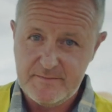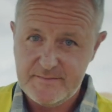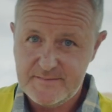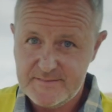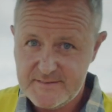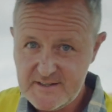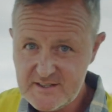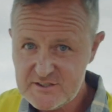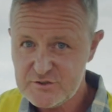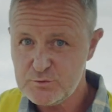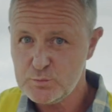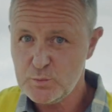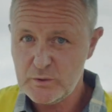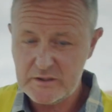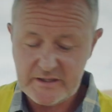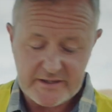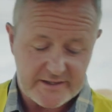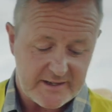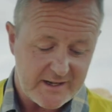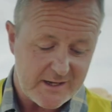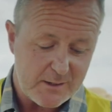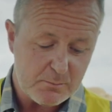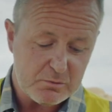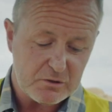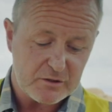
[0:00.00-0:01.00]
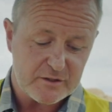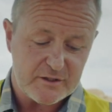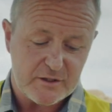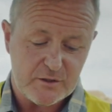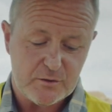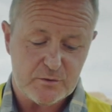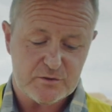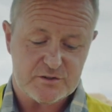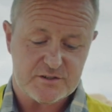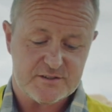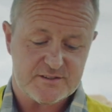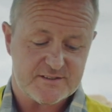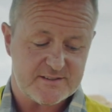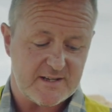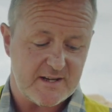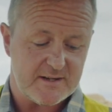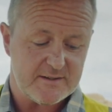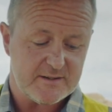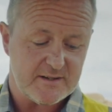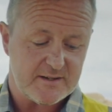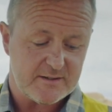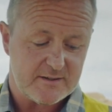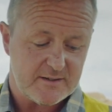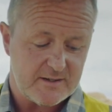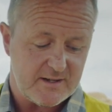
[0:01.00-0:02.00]
This will enable you to send
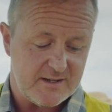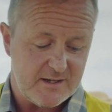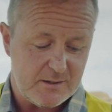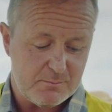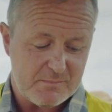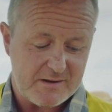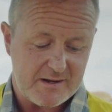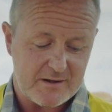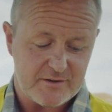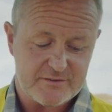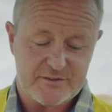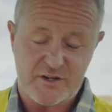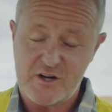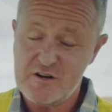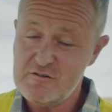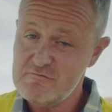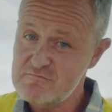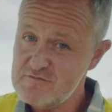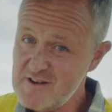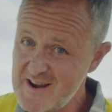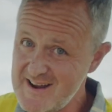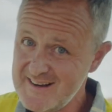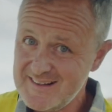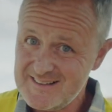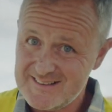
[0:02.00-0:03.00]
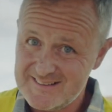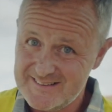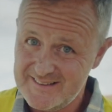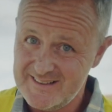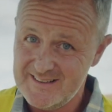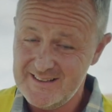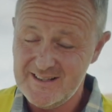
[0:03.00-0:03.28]
an email directly